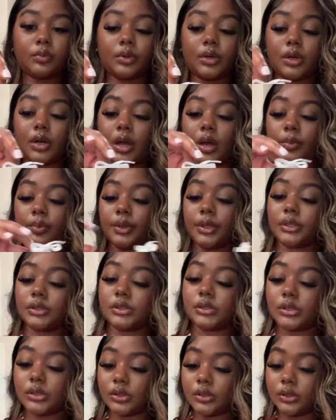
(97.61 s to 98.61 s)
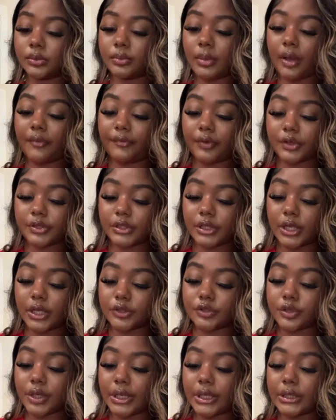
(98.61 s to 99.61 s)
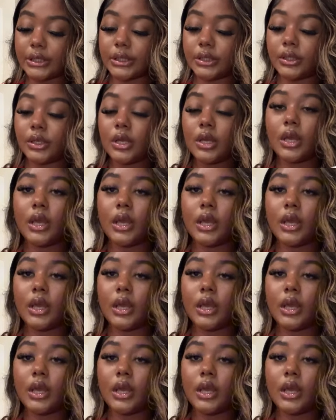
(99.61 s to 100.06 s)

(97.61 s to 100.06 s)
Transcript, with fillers: Well, I went to my first day of training.